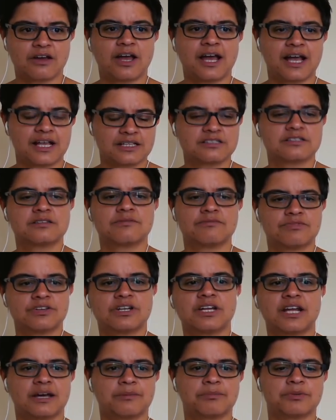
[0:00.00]
had something
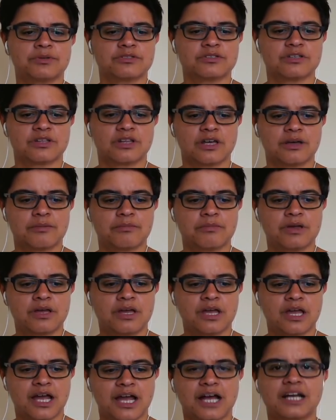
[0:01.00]
happen to them,
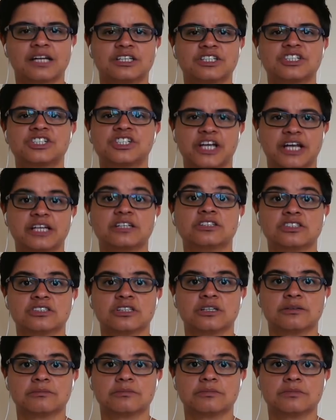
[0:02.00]
and it's changed
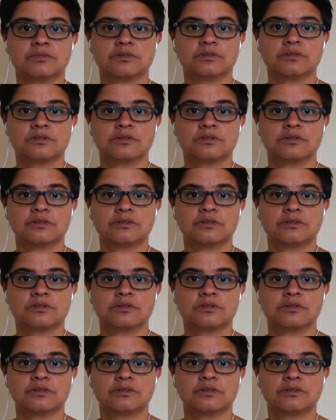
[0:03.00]
them.